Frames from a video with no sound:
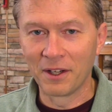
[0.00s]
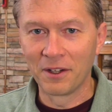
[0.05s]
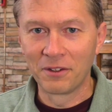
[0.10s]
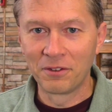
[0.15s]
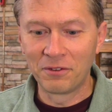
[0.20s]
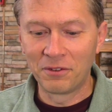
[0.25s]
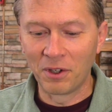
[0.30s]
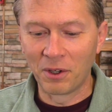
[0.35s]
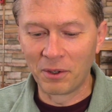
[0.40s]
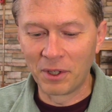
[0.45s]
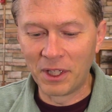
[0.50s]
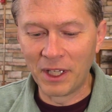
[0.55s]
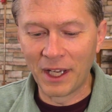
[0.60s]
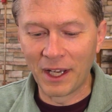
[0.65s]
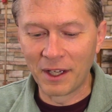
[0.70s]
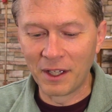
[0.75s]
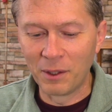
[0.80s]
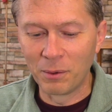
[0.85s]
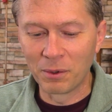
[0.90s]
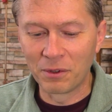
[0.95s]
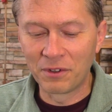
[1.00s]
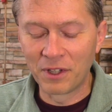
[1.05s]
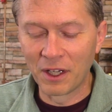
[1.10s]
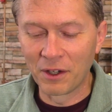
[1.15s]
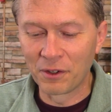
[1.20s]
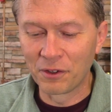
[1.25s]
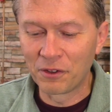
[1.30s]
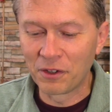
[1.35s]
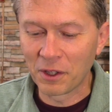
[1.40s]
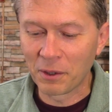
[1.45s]
so, yeah, he was
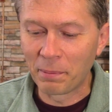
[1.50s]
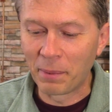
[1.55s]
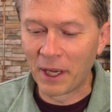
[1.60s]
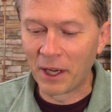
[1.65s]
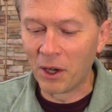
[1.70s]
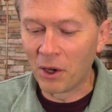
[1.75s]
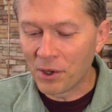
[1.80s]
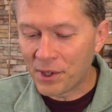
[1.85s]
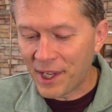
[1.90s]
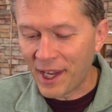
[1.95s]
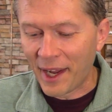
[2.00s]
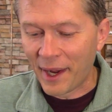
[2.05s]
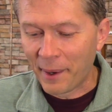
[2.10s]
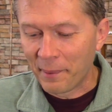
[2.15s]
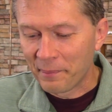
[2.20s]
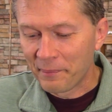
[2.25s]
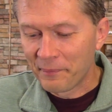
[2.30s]
down in sick bay. Okay.